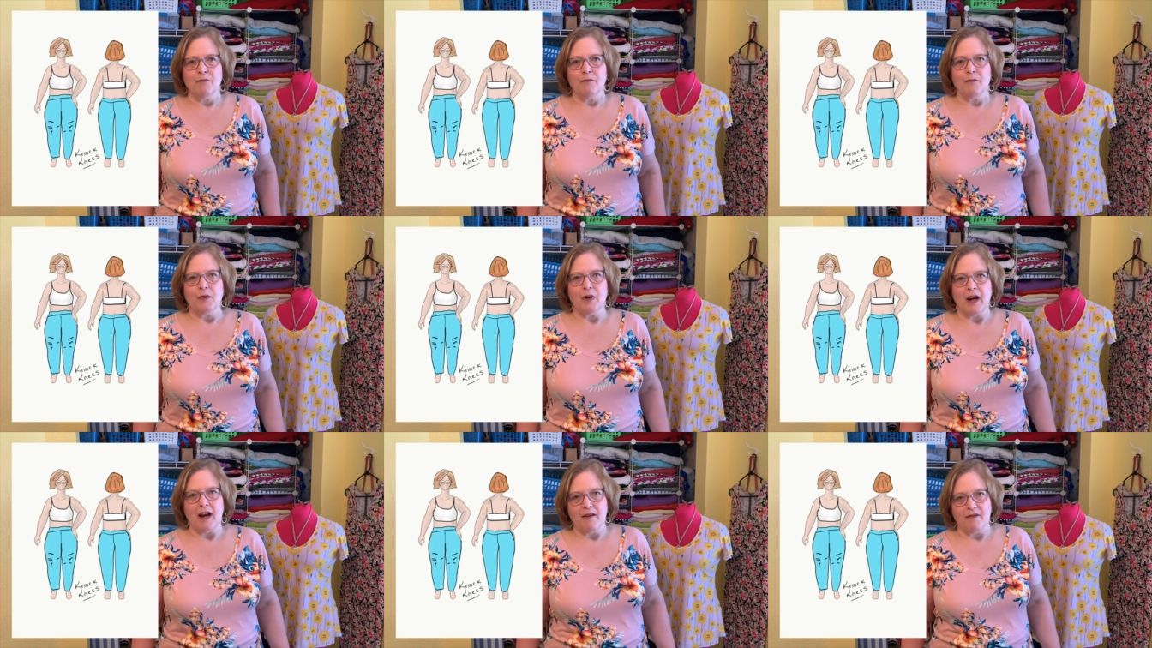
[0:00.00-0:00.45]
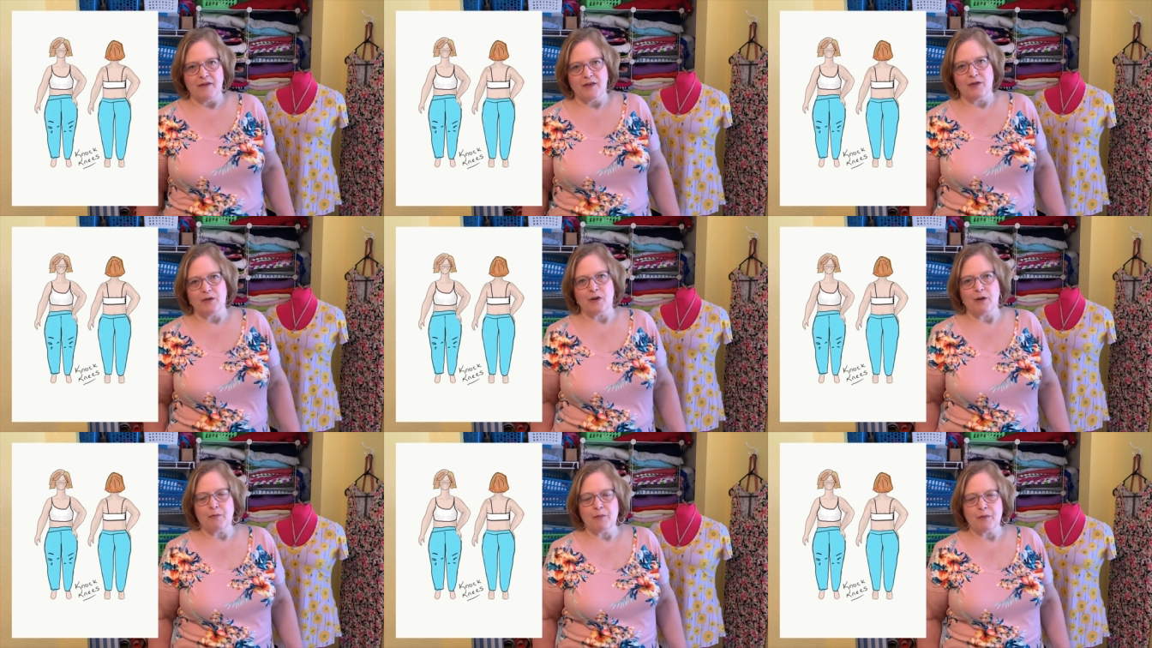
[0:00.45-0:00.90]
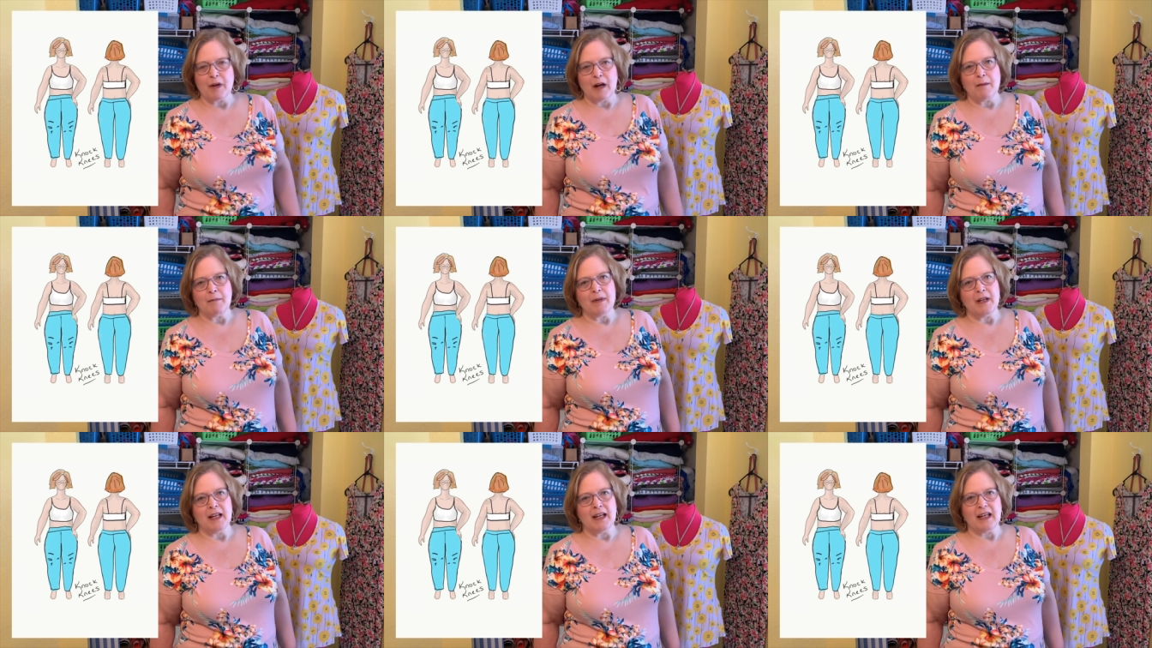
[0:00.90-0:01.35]
where I have sort of
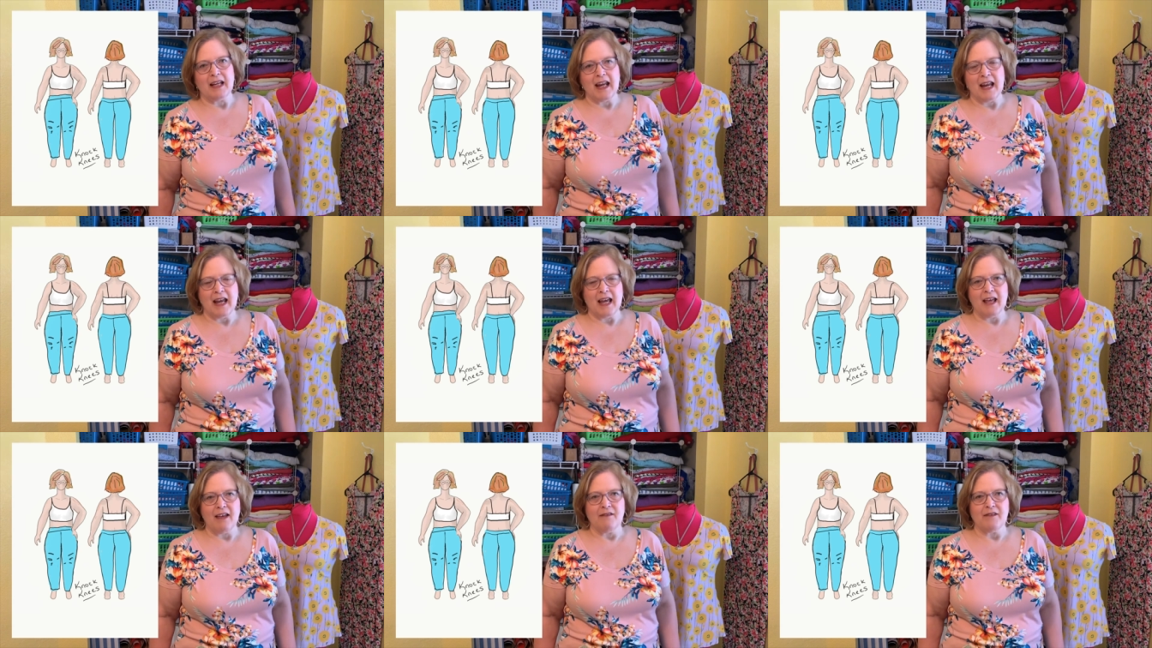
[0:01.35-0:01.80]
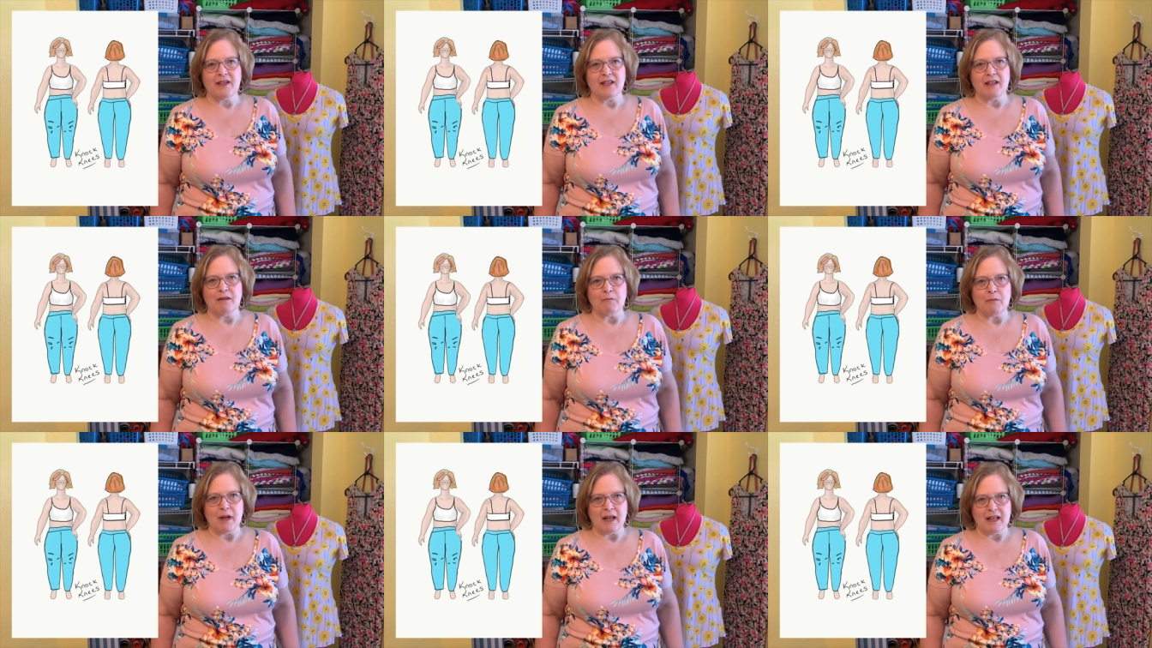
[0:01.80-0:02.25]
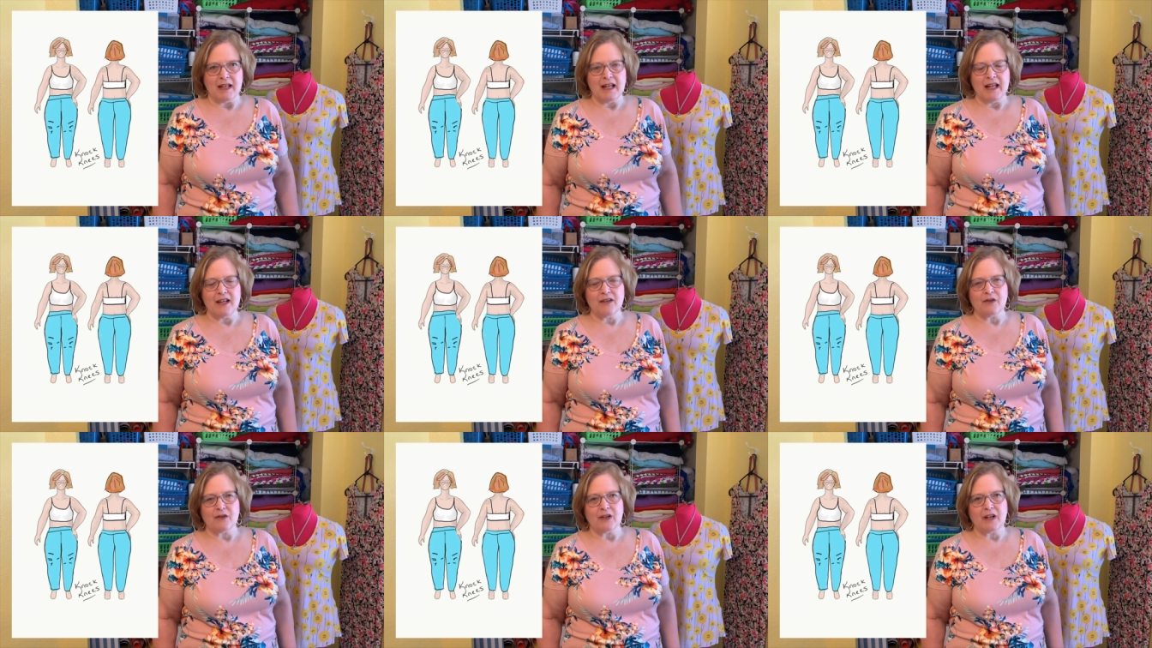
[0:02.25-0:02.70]
prominent calves and my
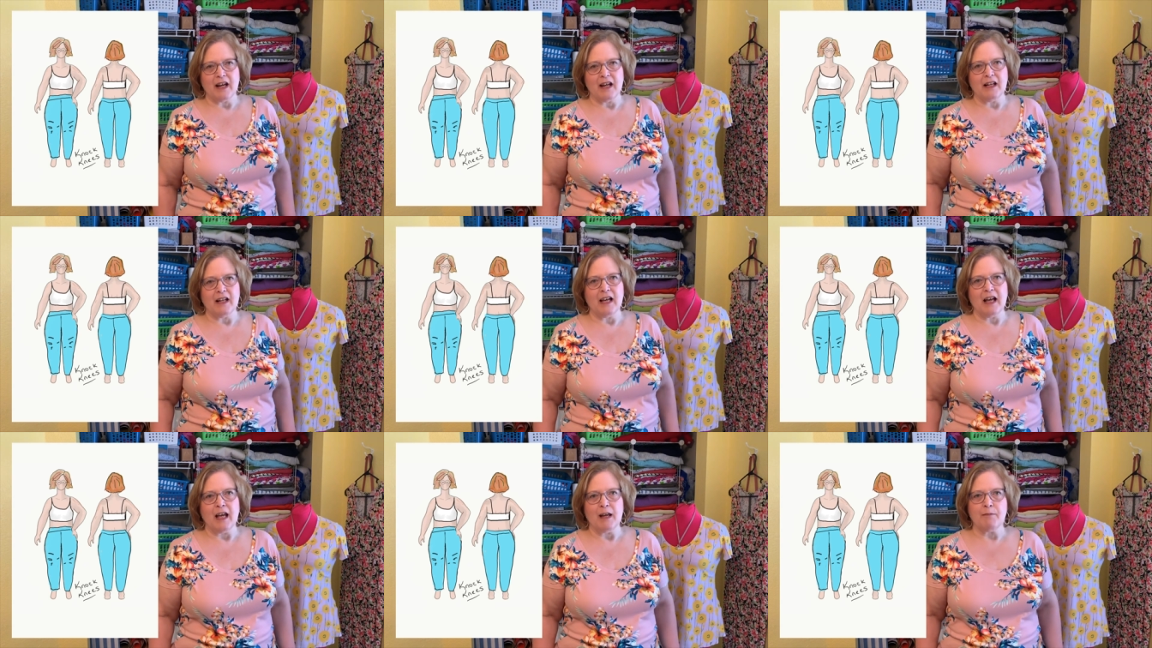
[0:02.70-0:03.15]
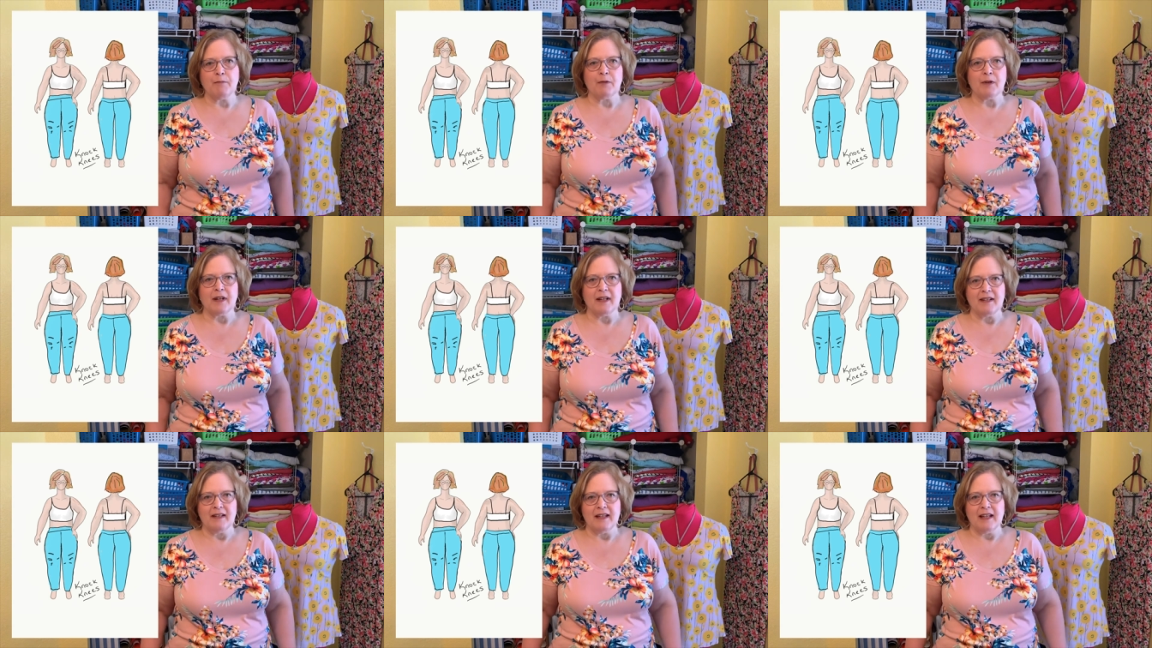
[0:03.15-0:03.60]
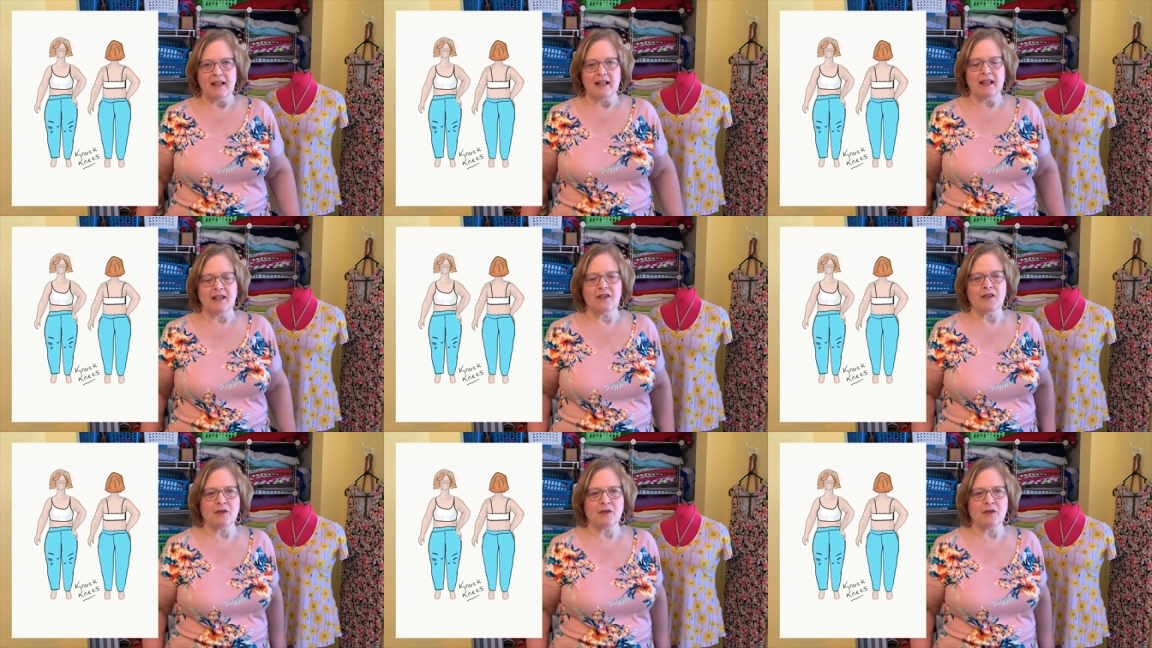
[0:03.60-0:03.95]
knees are kind of hyperextended,